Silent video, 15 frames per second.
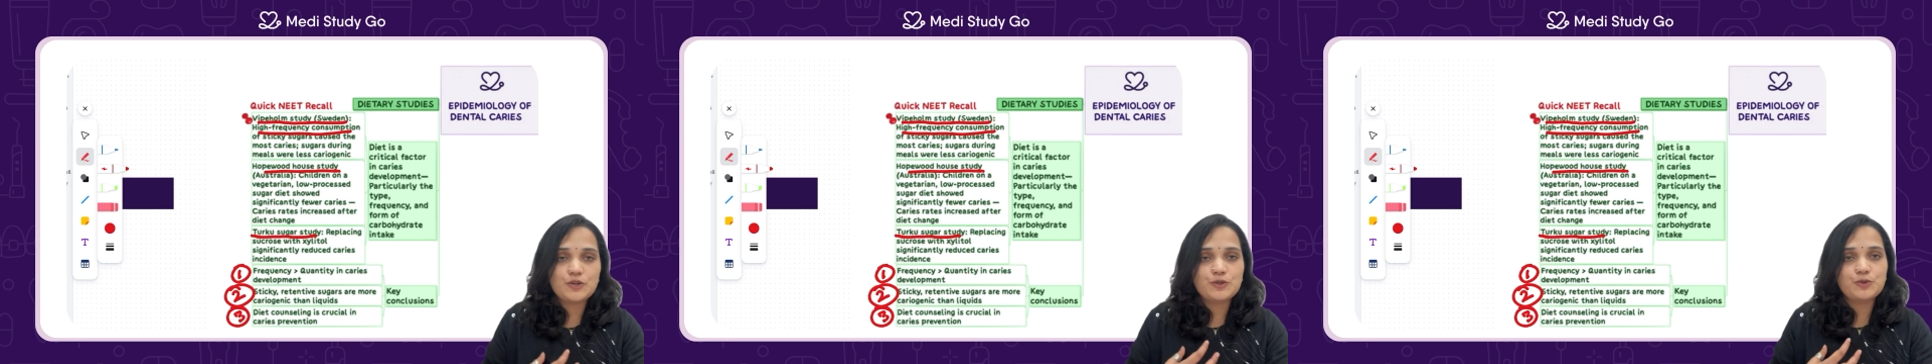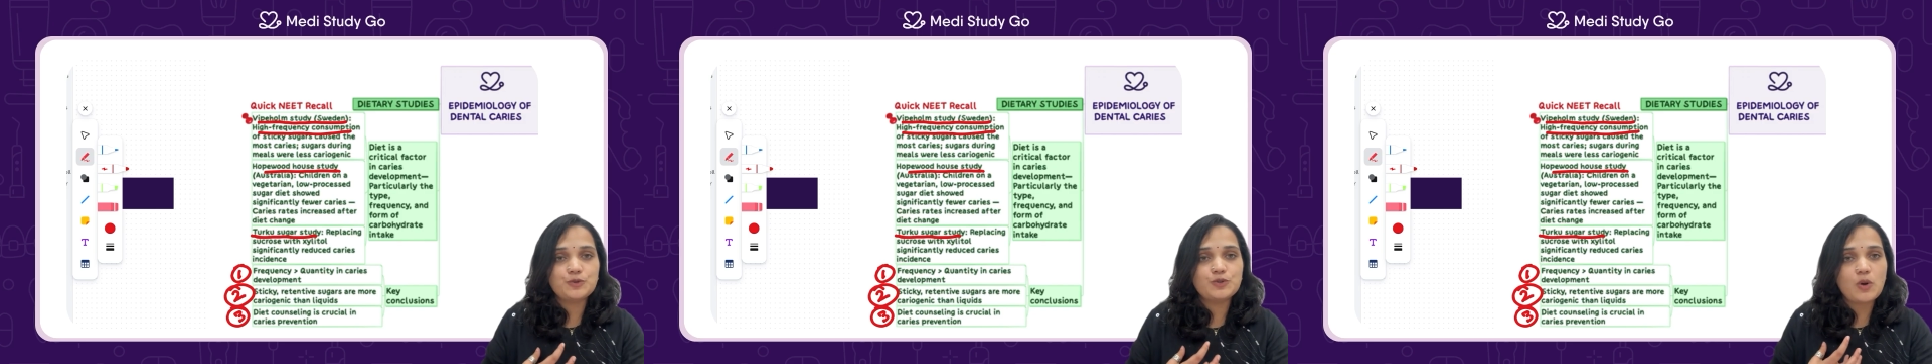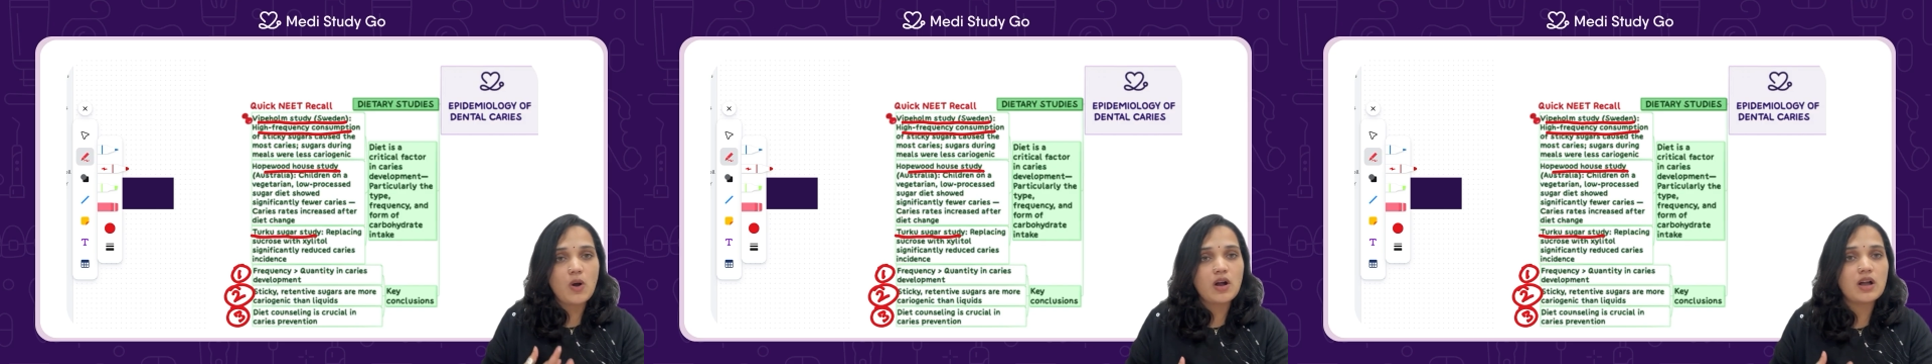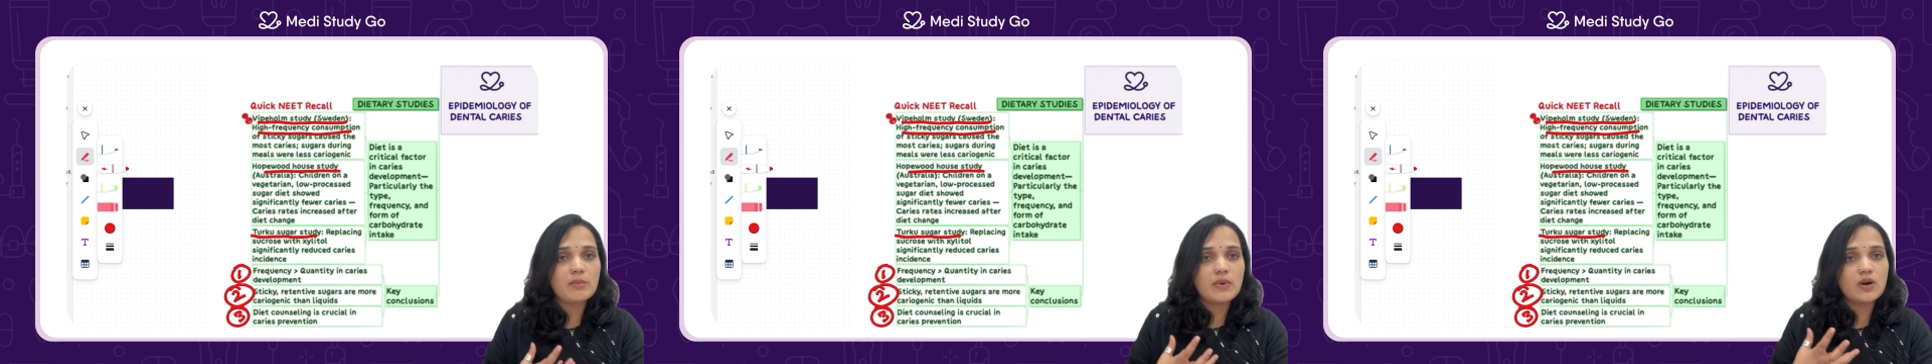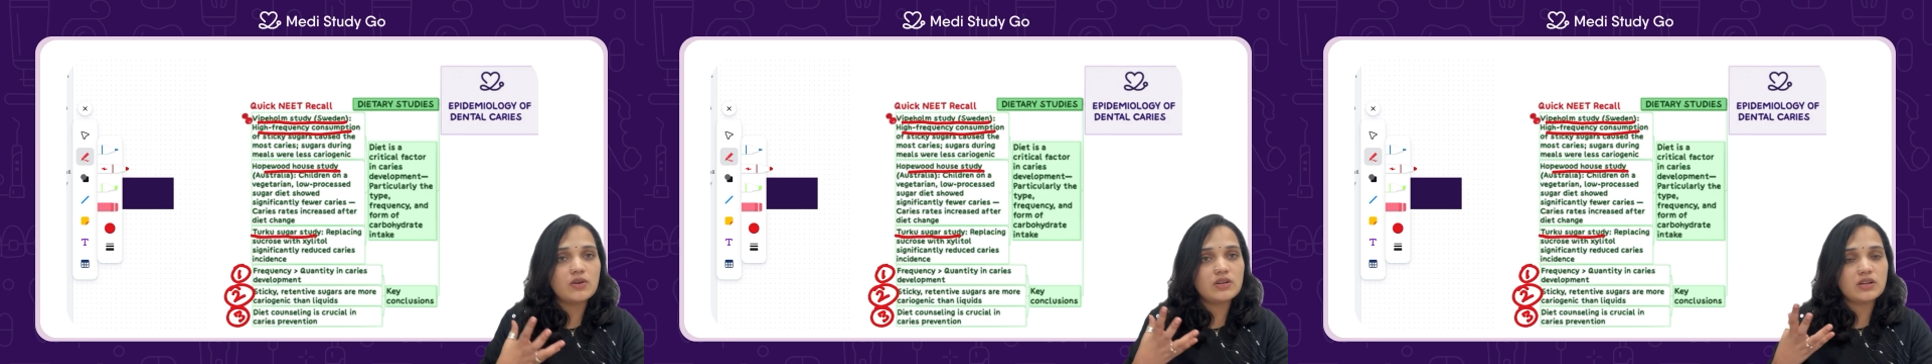to talk
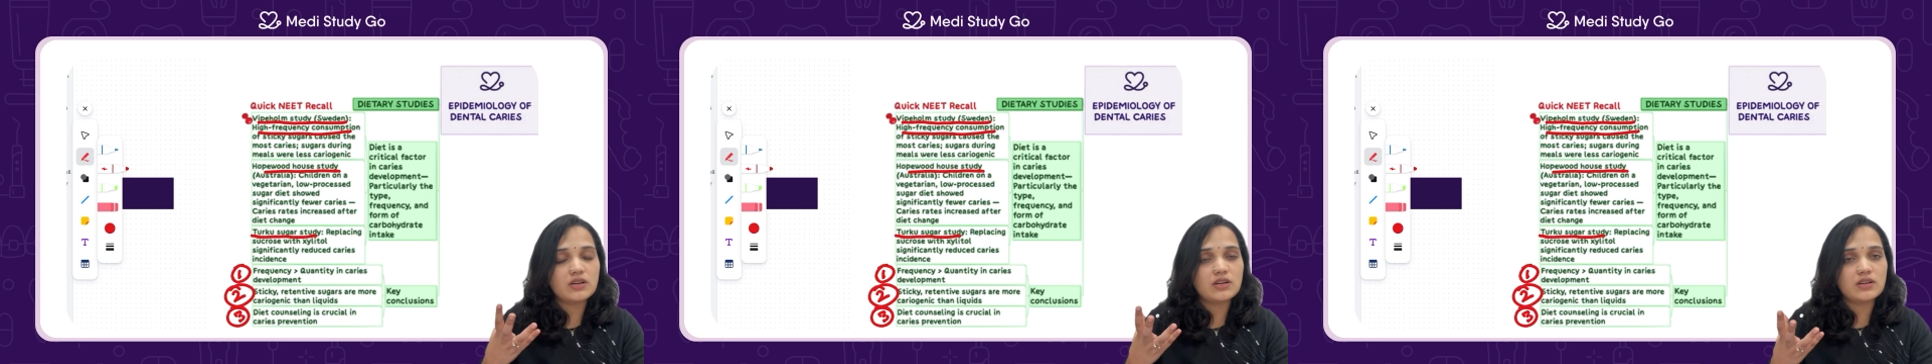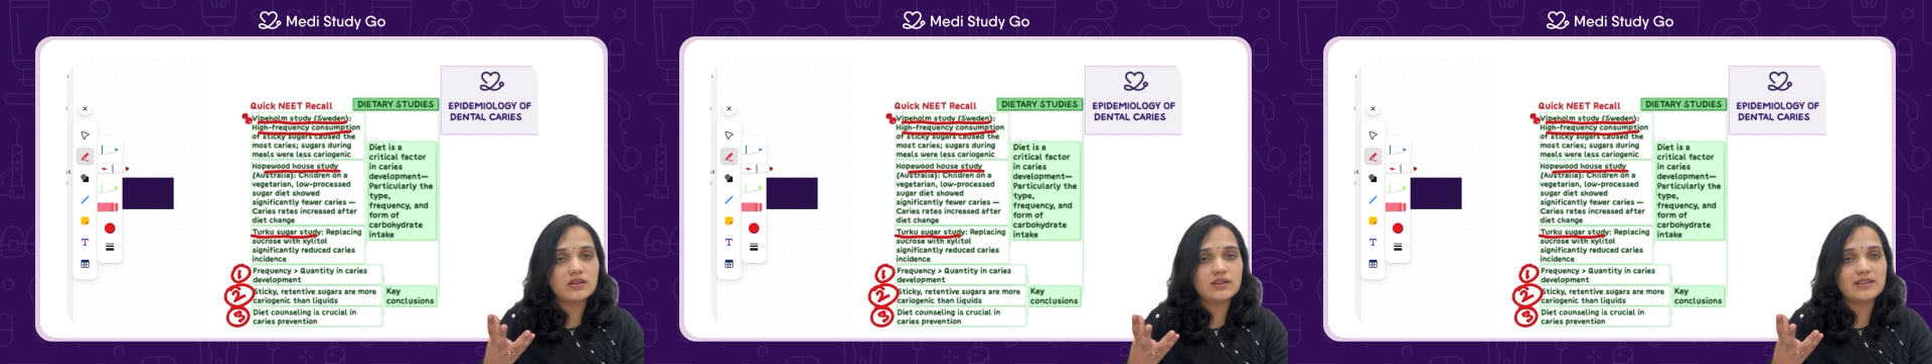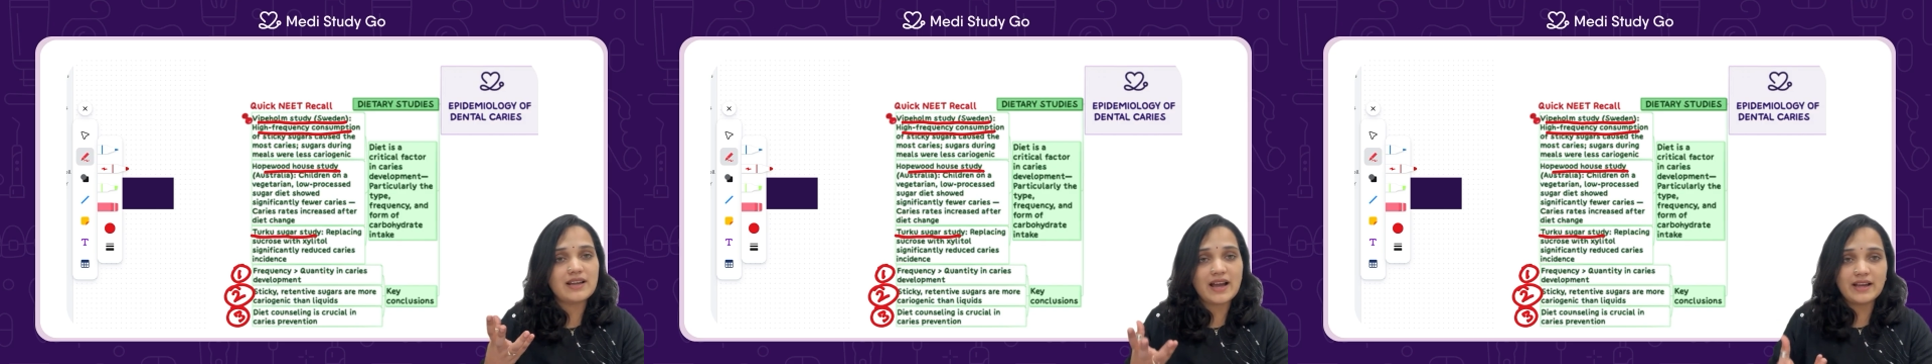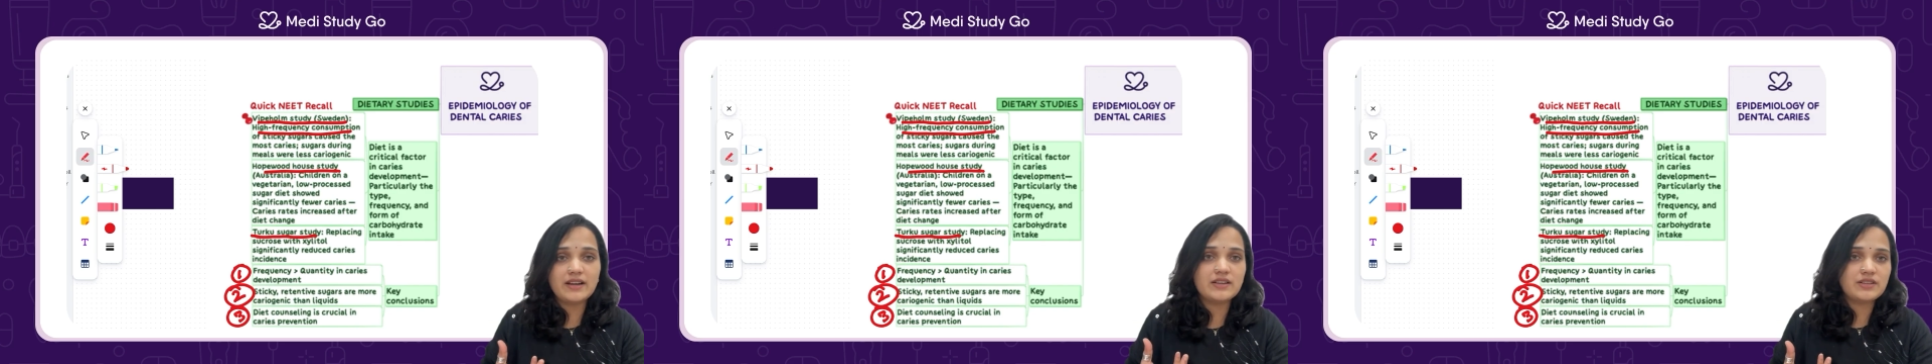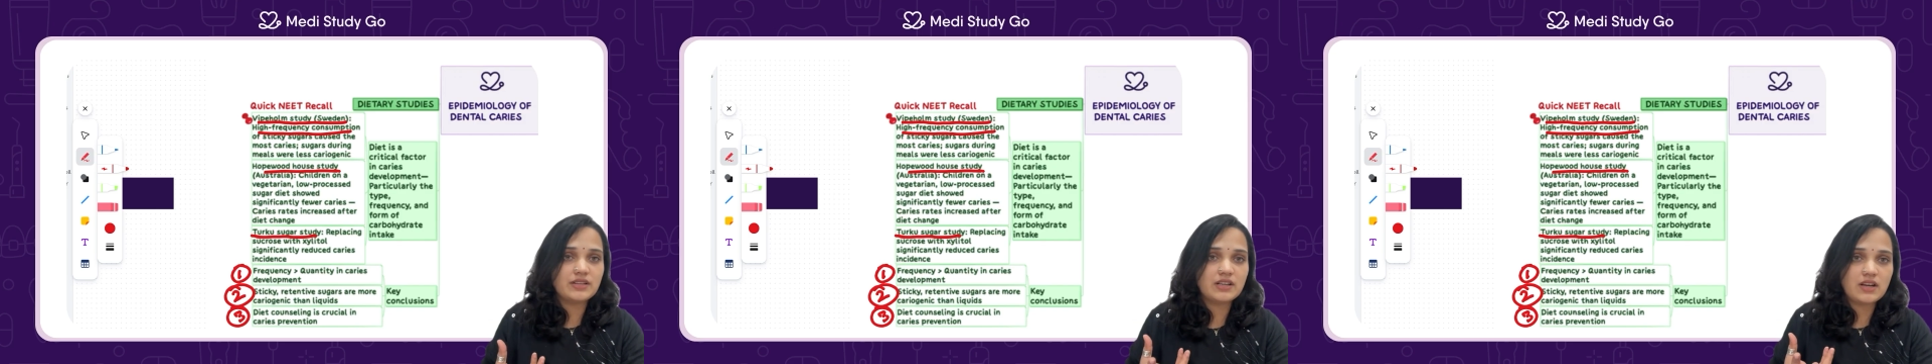about dietary